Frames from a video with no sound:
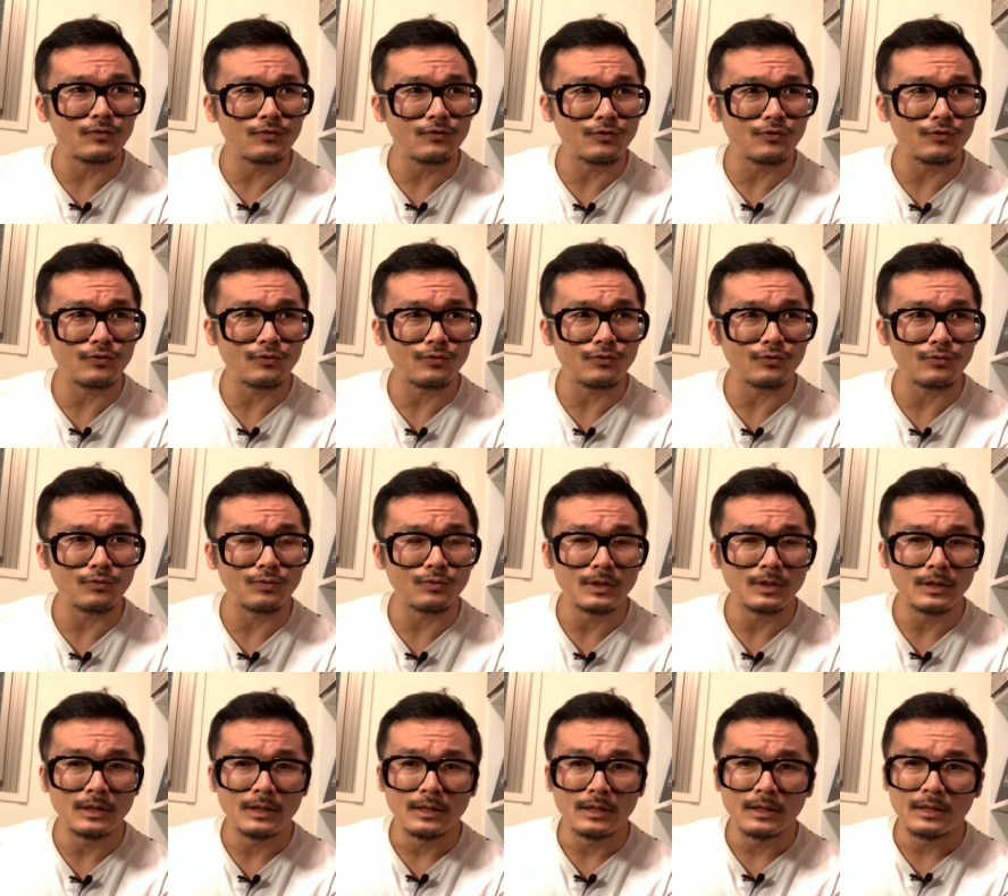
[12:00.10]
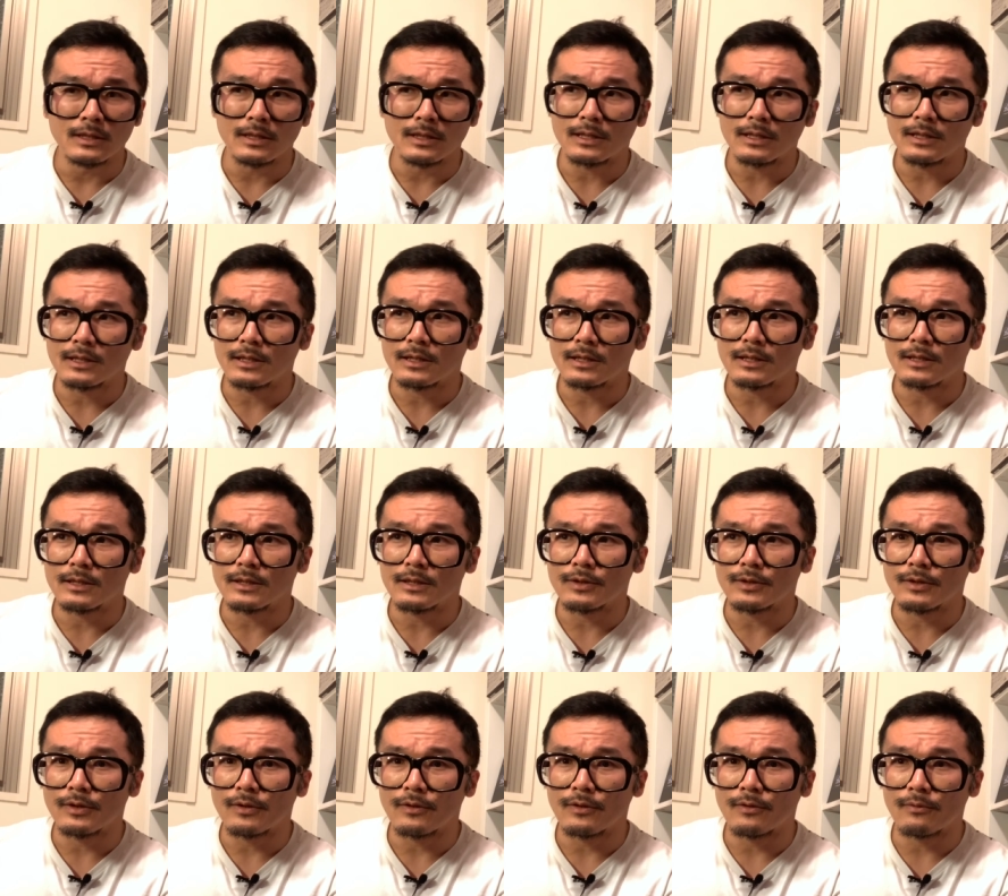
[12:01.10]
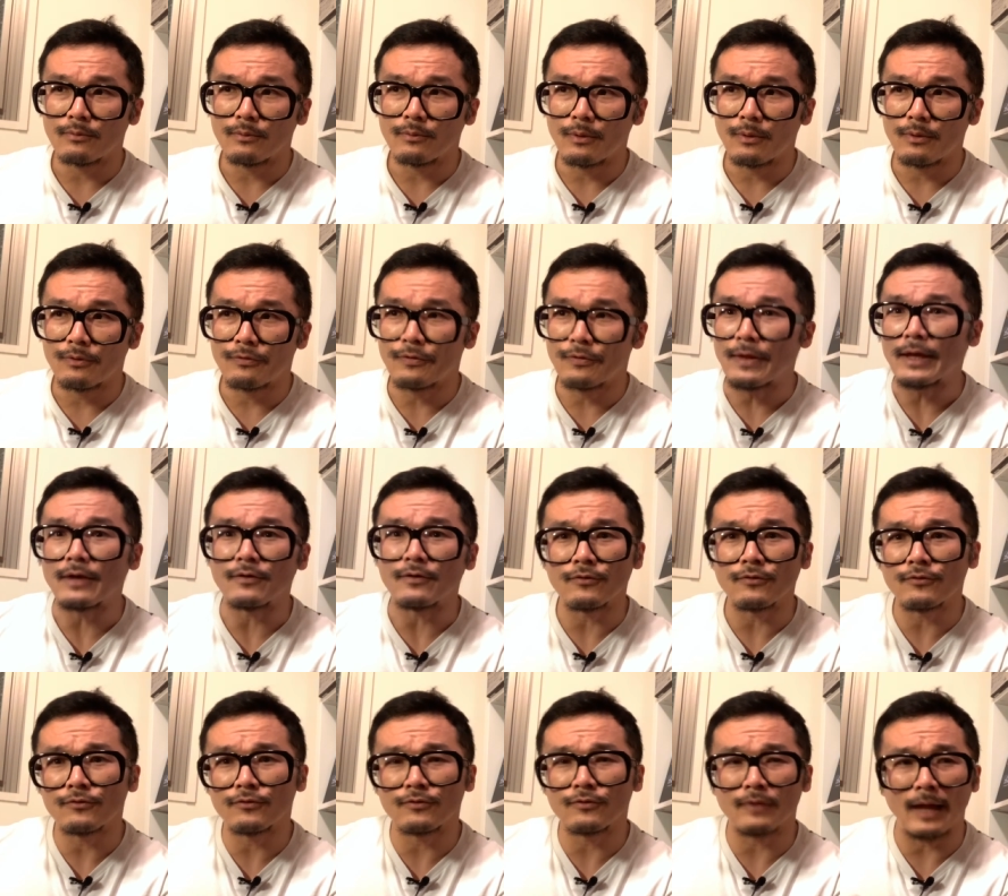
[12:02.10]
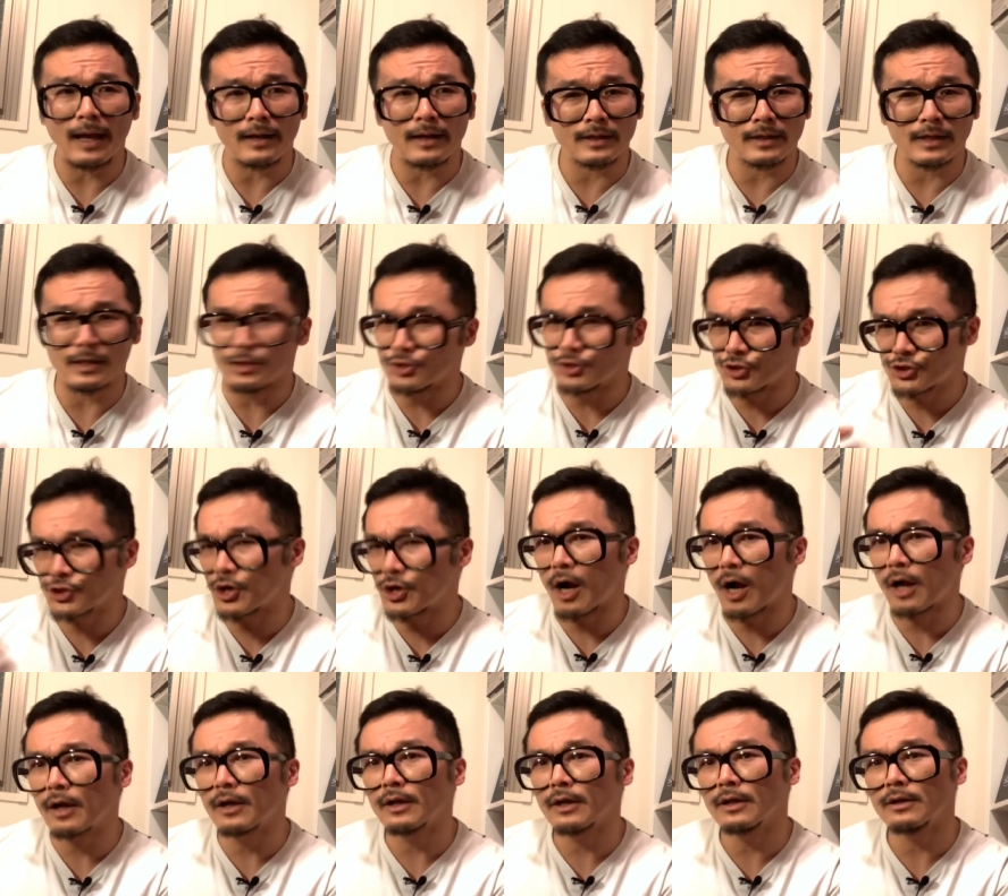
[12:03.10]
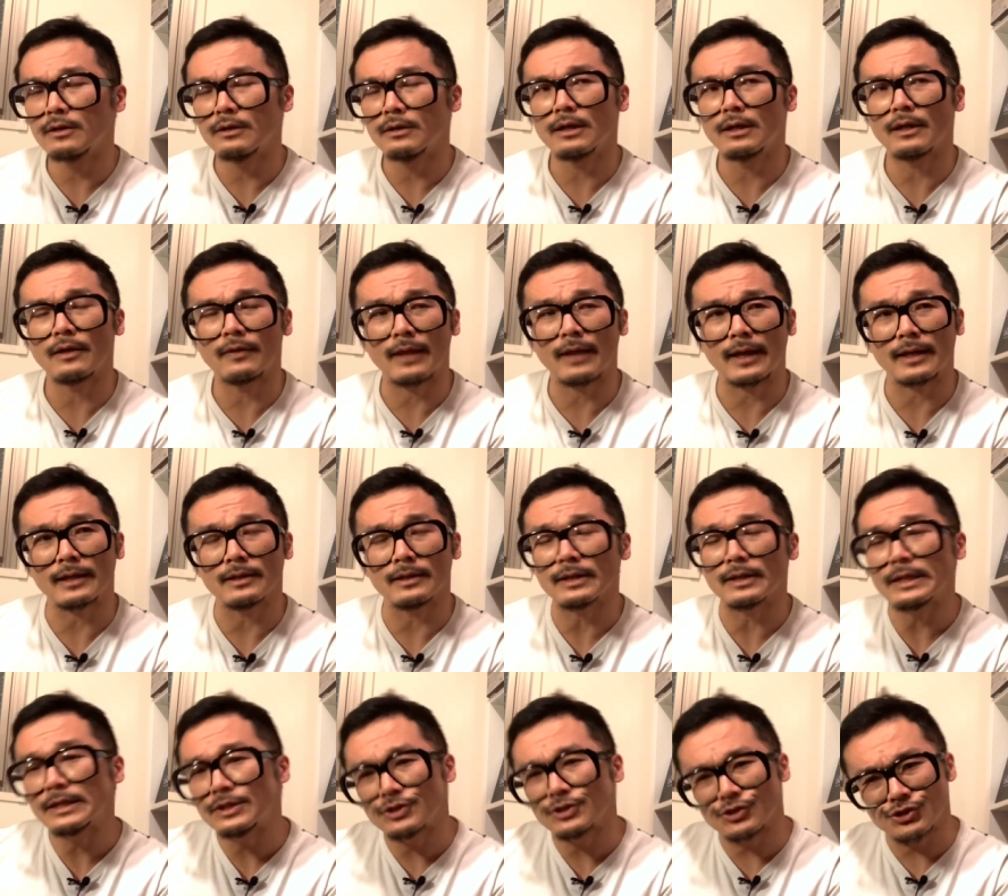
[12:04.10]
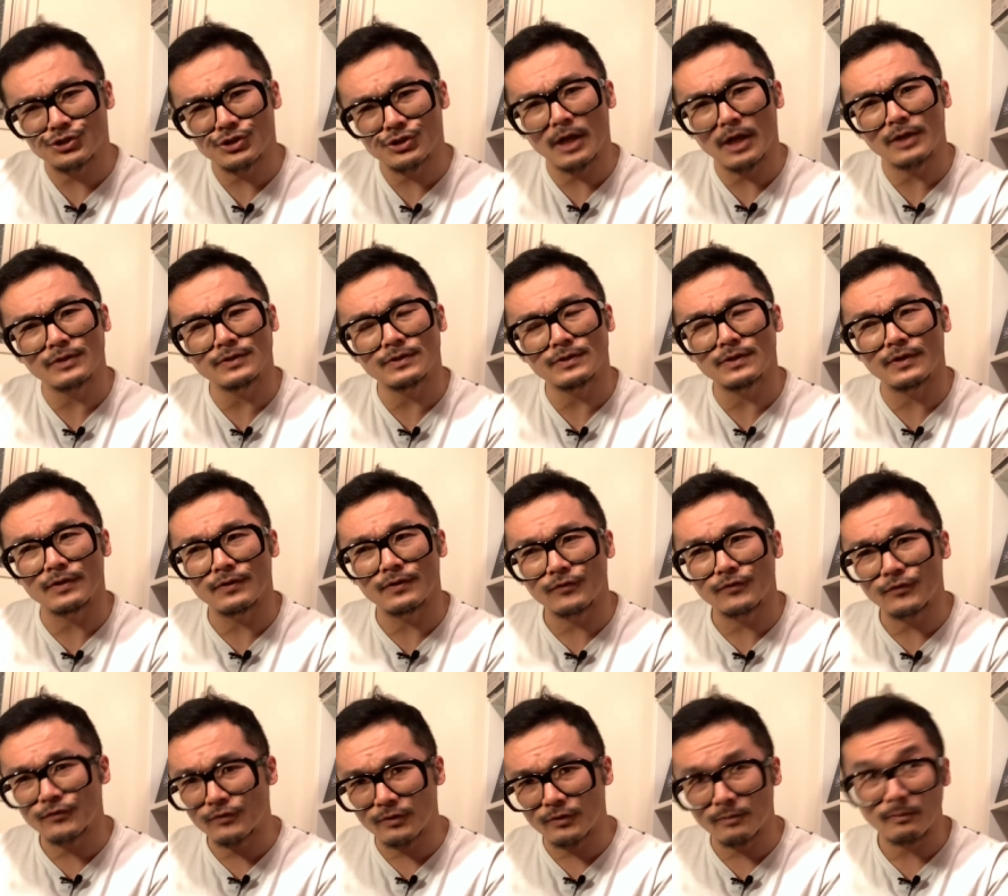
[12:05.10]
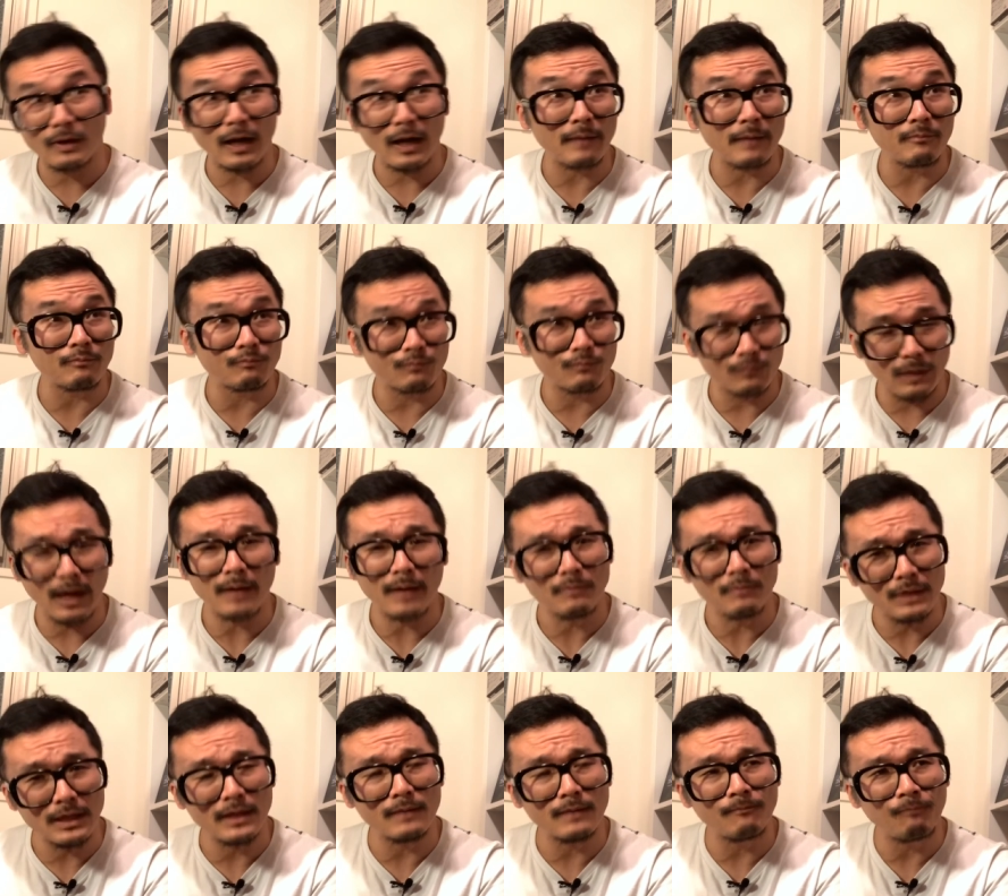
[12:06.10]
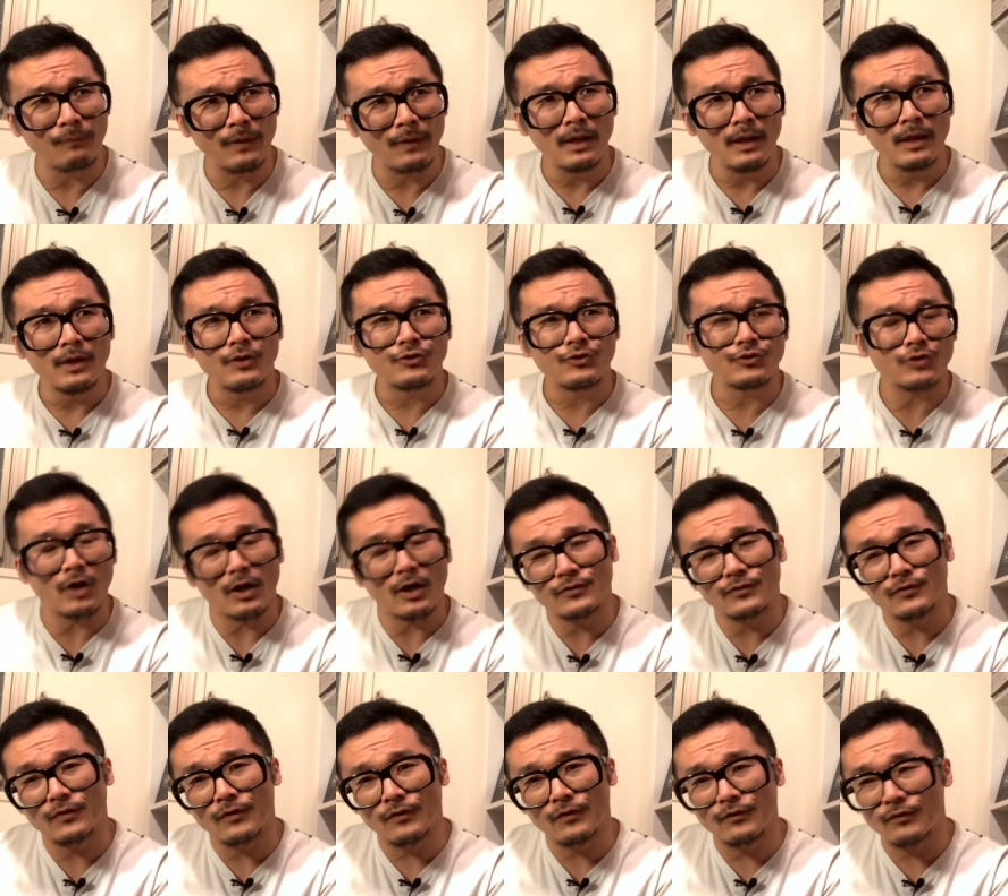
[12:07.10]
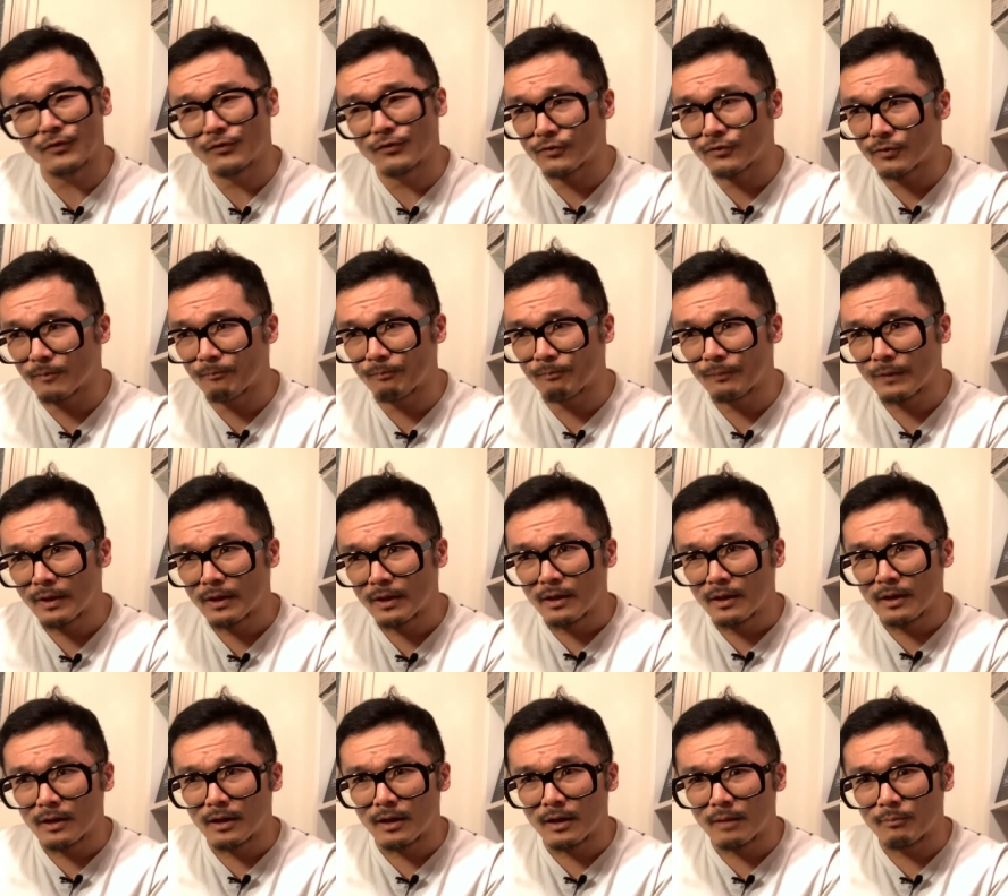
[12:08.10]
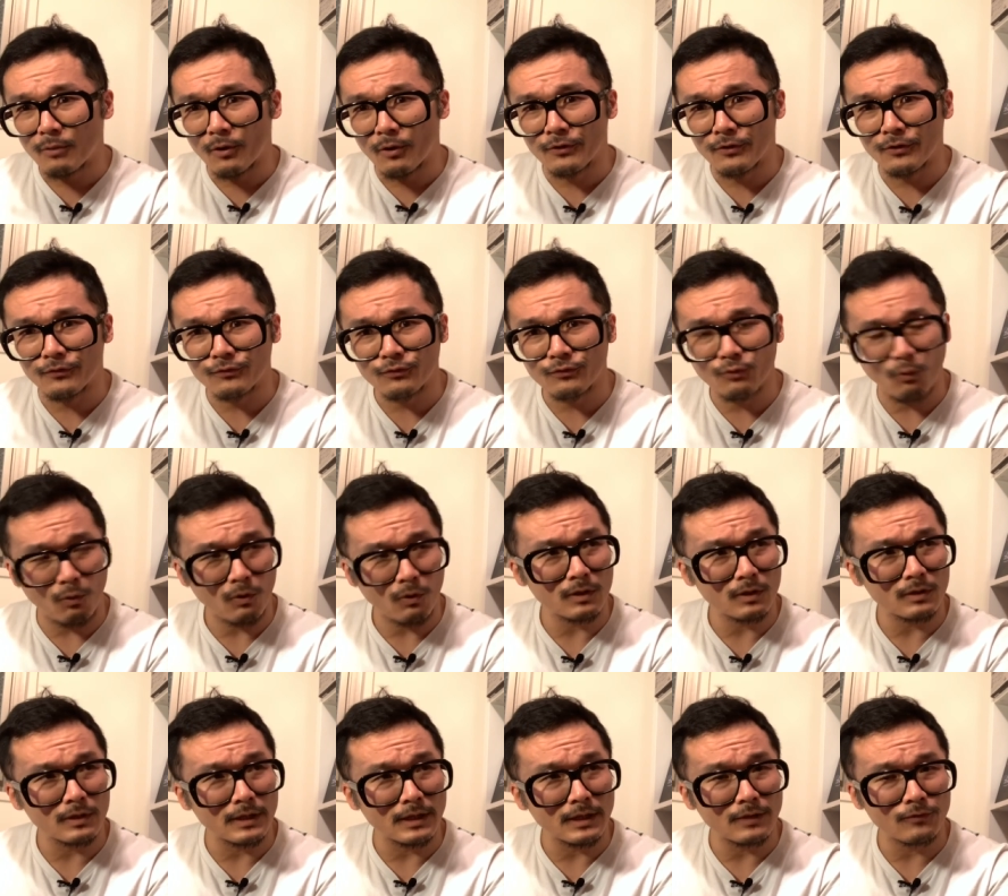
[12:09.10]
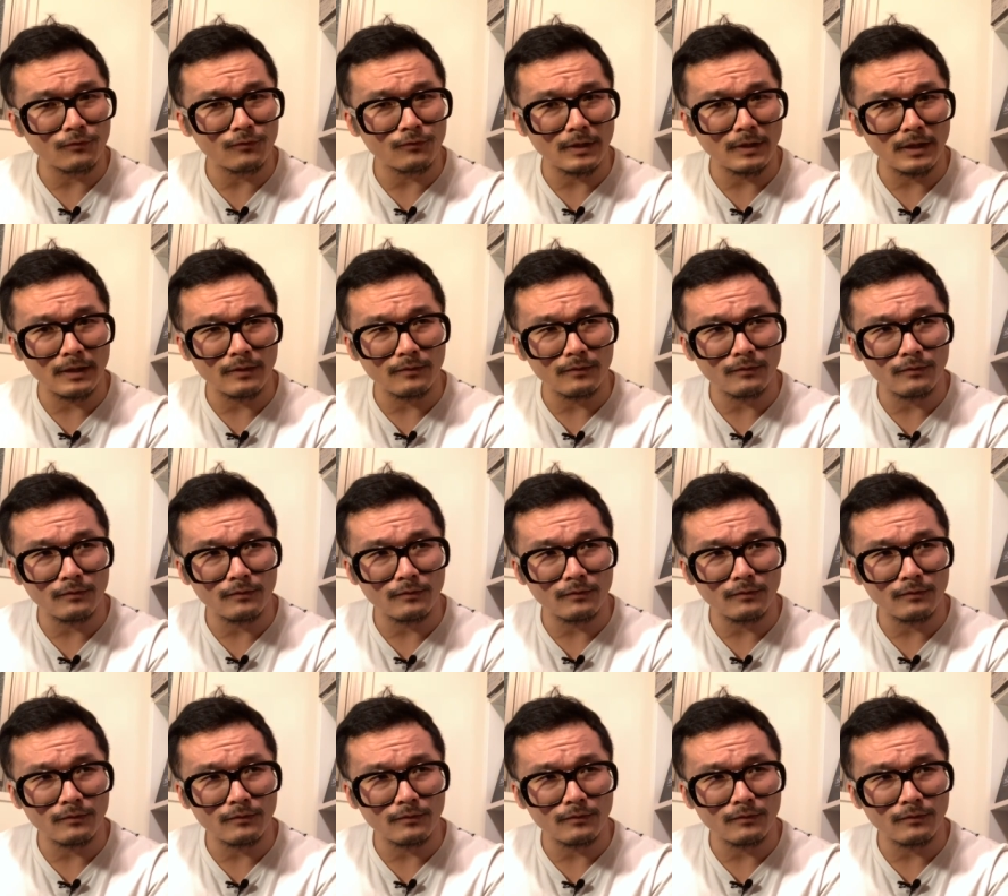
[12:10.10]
to uh, things that can shock, uh, that can lead to shocks to the system. And I, I mean shocks to the system uh, both historically and, and